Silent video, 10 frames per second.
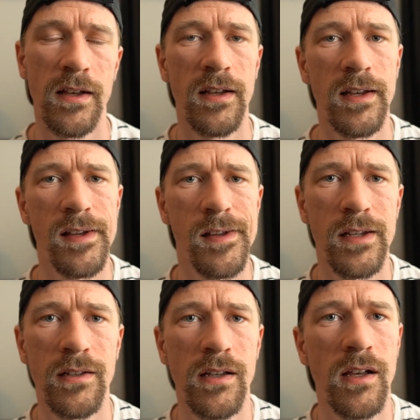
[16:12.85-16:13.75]

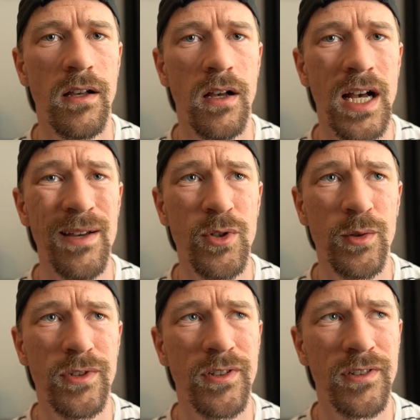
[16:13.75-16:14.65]
and I'm no
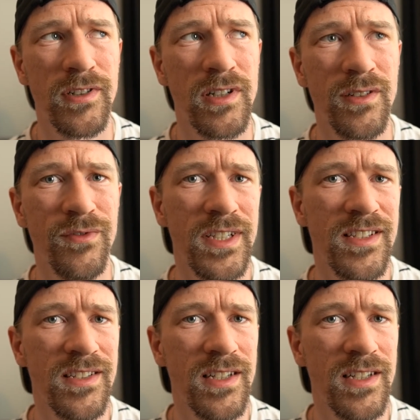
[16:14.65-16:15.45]
longer convinced